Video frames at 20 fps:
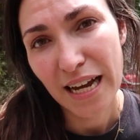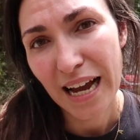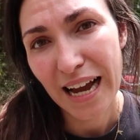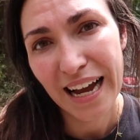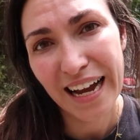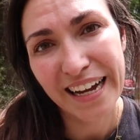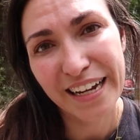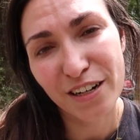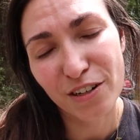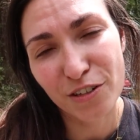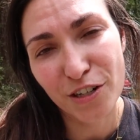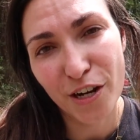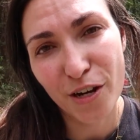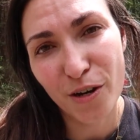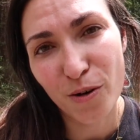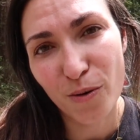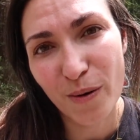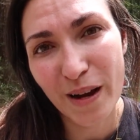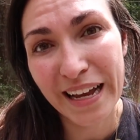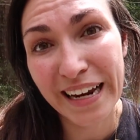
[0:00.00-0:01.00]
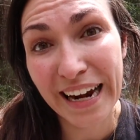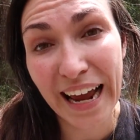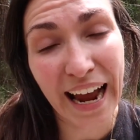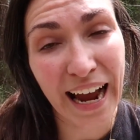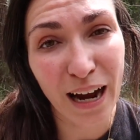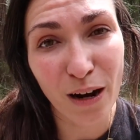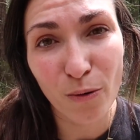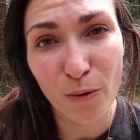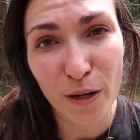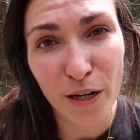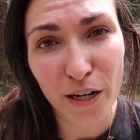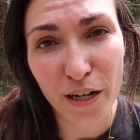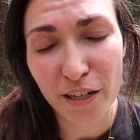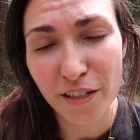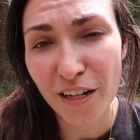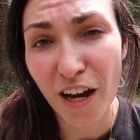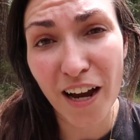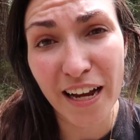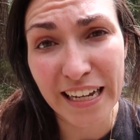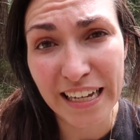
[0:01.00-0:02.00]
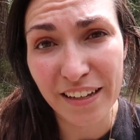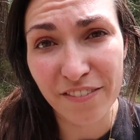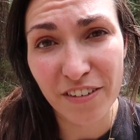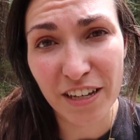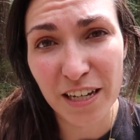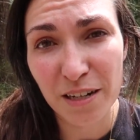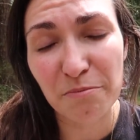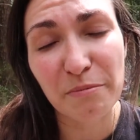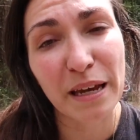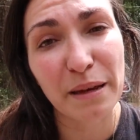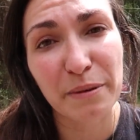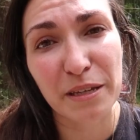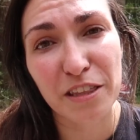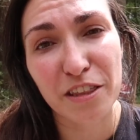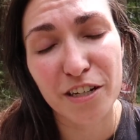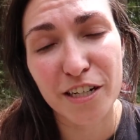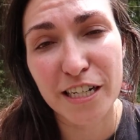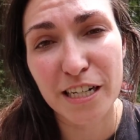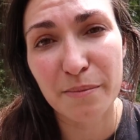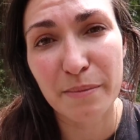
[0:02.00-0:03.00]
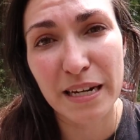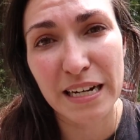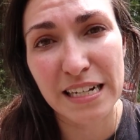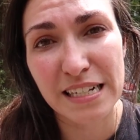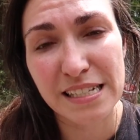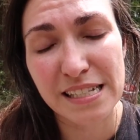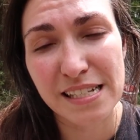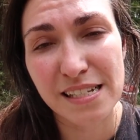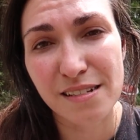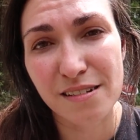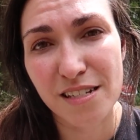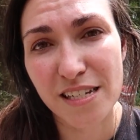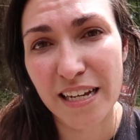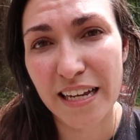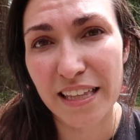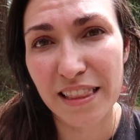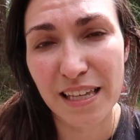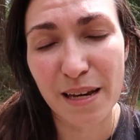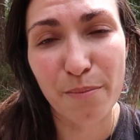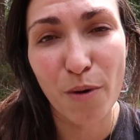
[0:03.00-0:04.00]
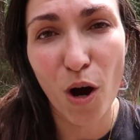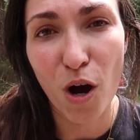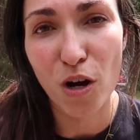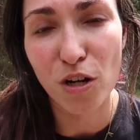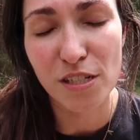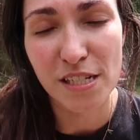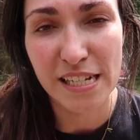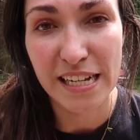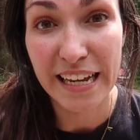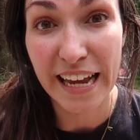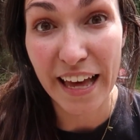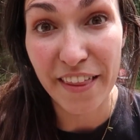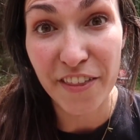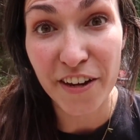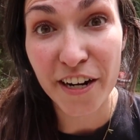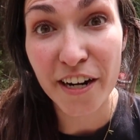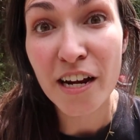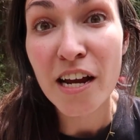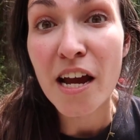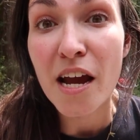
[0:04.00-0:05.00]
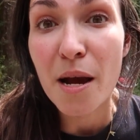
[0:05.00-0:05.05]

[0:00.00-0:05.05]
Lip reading: I don't know, an hour, not even, maybe 30 minutes to get them all together.